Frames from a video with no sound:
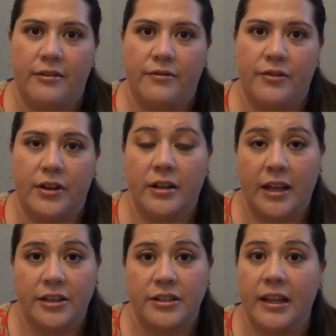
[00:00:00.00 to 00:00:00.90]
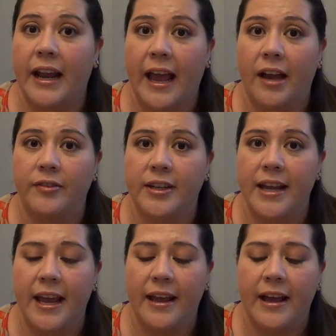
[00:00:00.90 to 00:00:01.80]
of the collection that I have
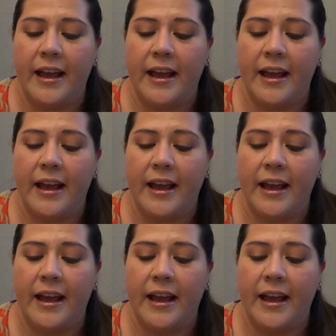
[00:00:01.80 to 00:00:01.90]
today,